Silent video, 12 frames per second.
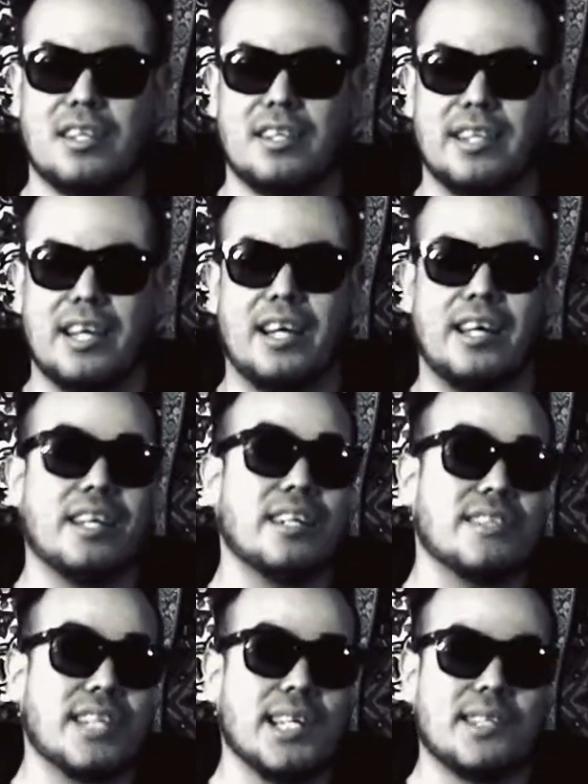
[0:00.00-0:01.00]
that
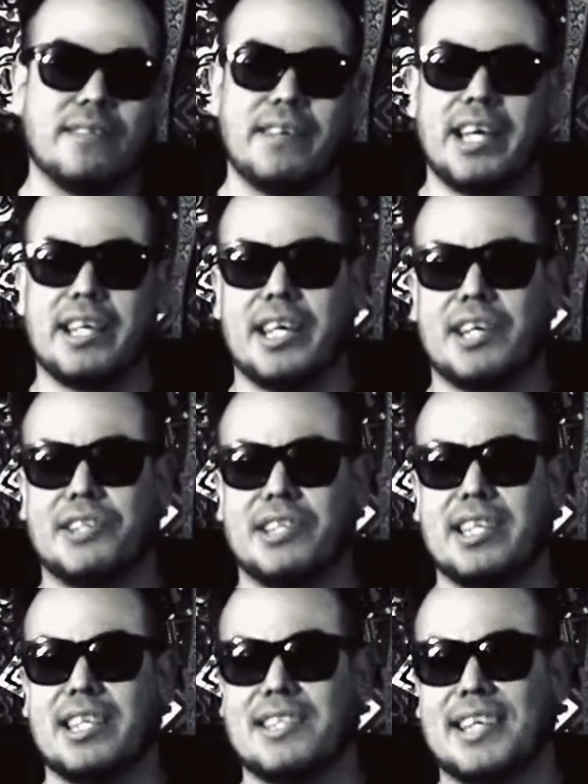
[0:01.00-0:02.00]
inattentive
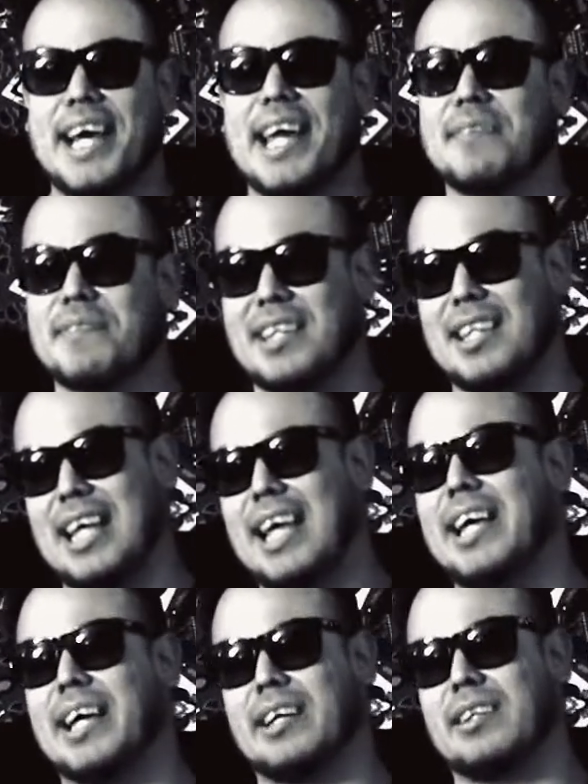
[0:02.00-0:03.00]
ADHD is kind of a
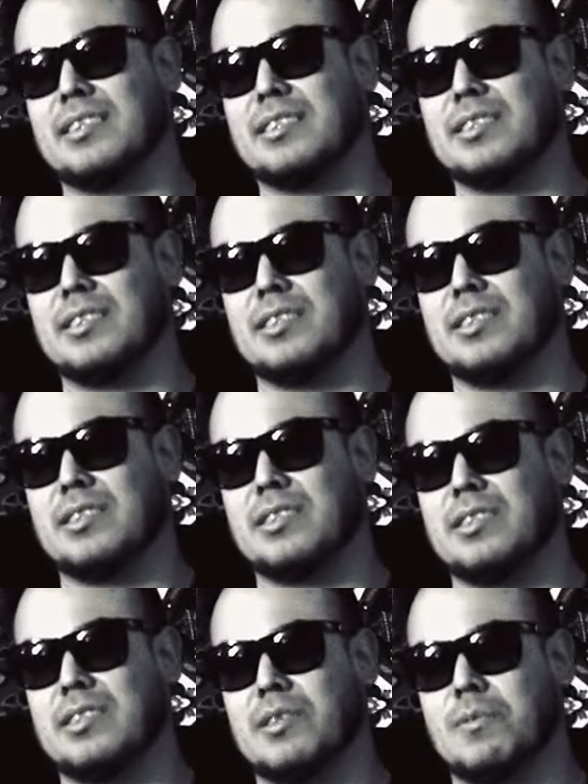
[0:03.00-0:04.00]
thing,
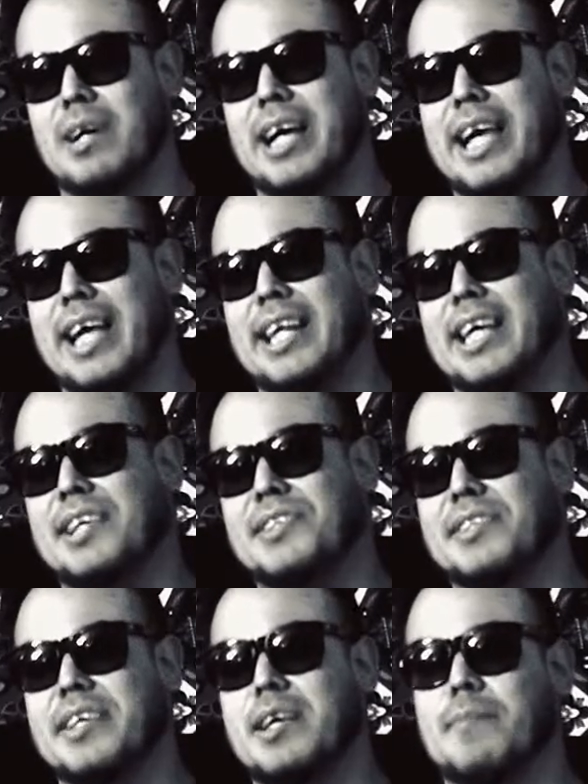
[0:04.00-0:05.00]
or why
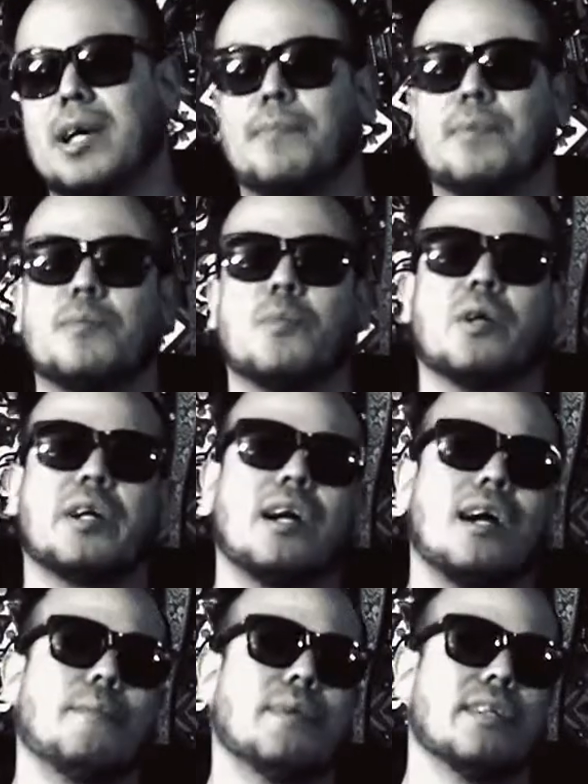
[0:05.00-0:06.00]
ADHD might be more
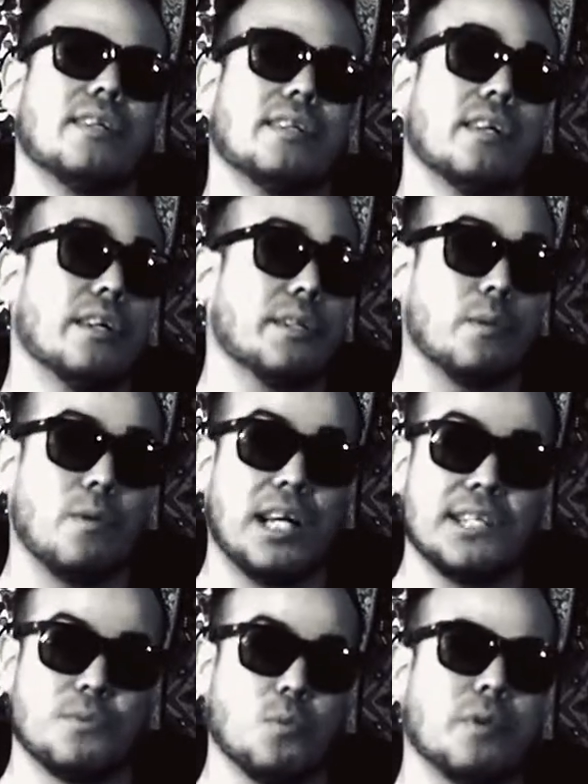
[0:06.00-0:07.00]
common than it
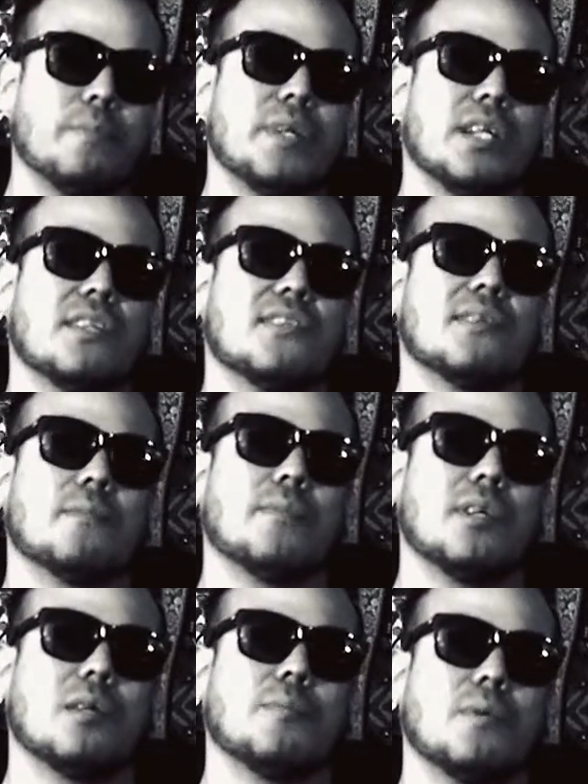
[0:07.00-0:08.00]
otherwise would be in some
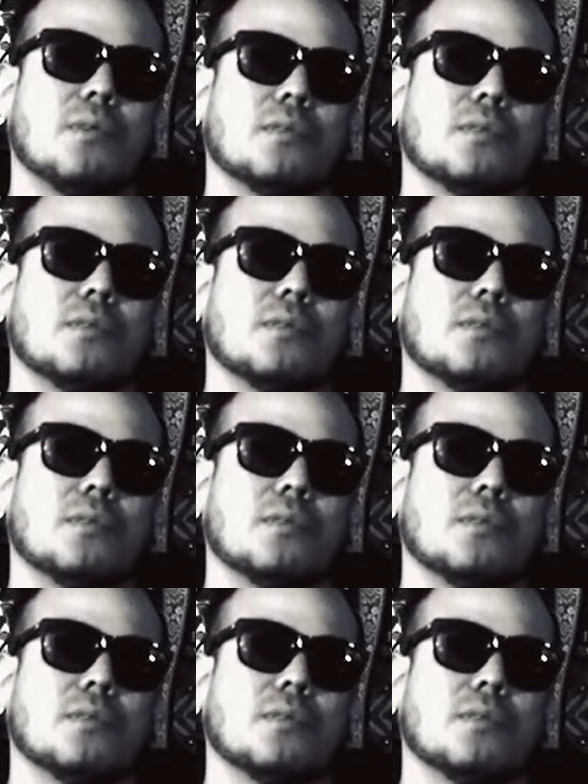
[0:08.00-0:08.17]
people.